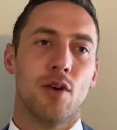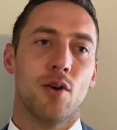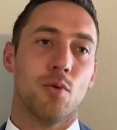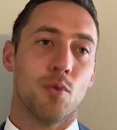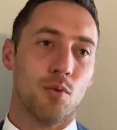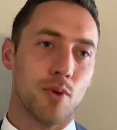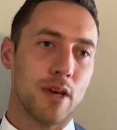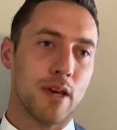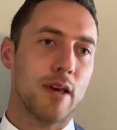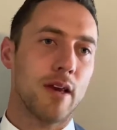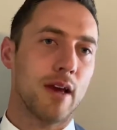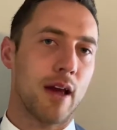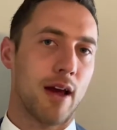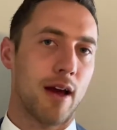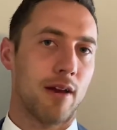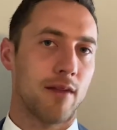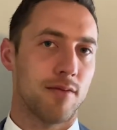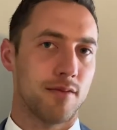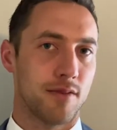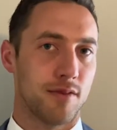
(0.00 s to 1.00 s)
we
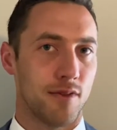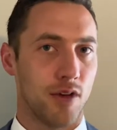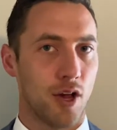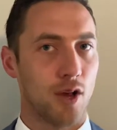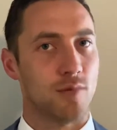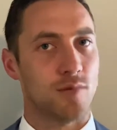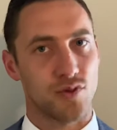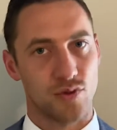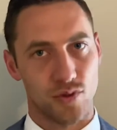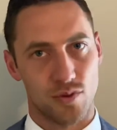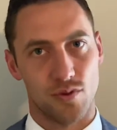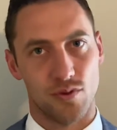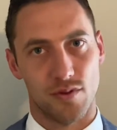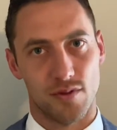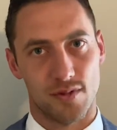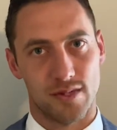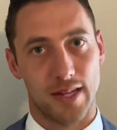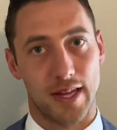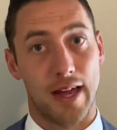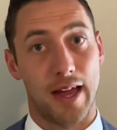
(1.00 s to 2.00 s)
have developed
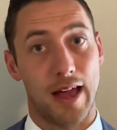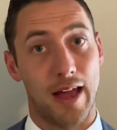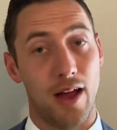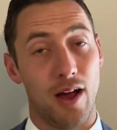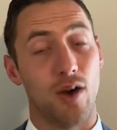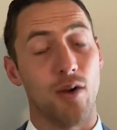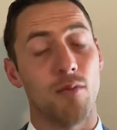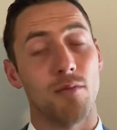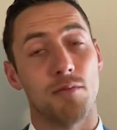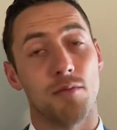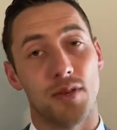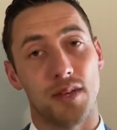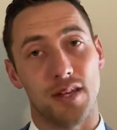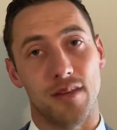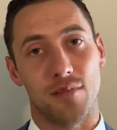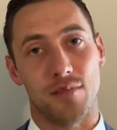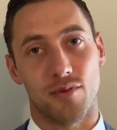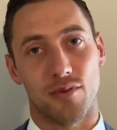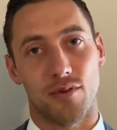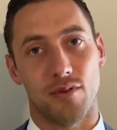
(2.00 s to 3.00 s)
tools that help
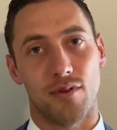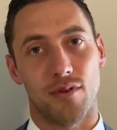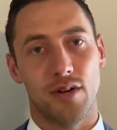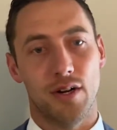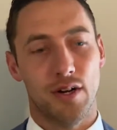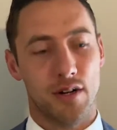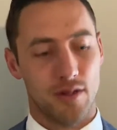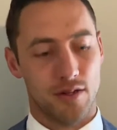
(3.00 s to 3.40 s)
people